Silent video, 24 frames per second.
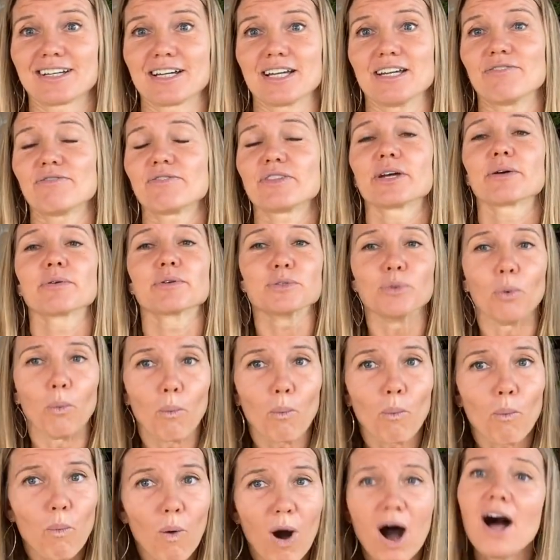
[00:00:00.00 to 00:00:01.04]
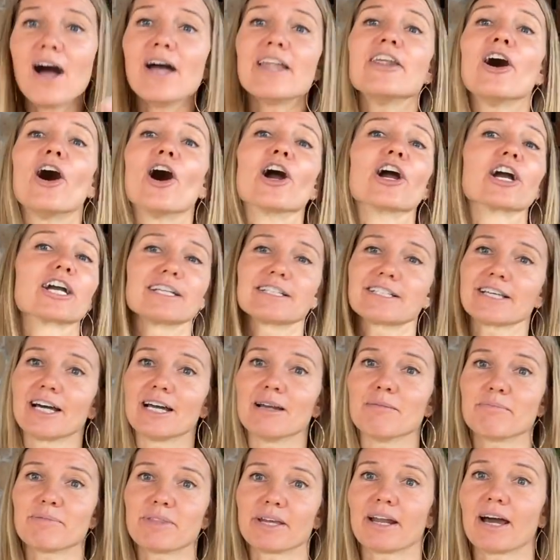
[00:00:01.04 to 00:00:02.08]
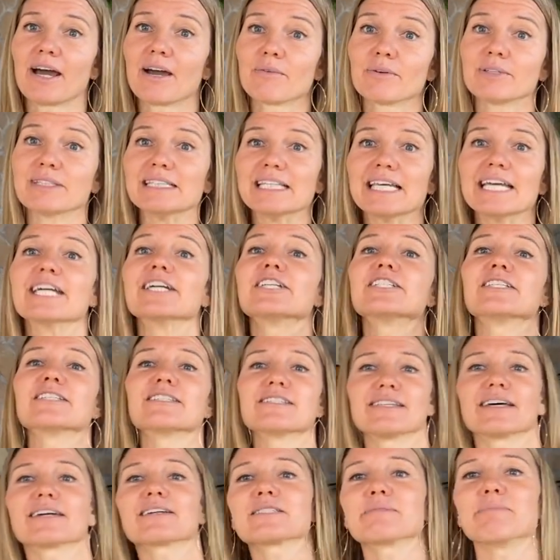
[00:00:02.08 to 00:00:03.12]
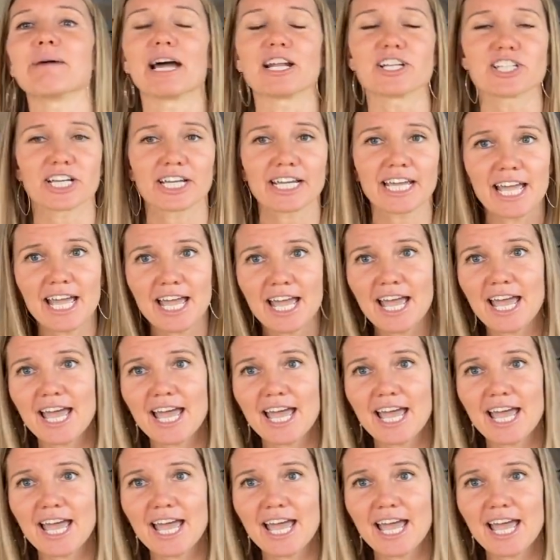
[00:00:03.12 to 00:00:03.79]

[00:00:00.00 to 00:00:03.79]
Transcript: If there was one archetype that I would link to sex magic,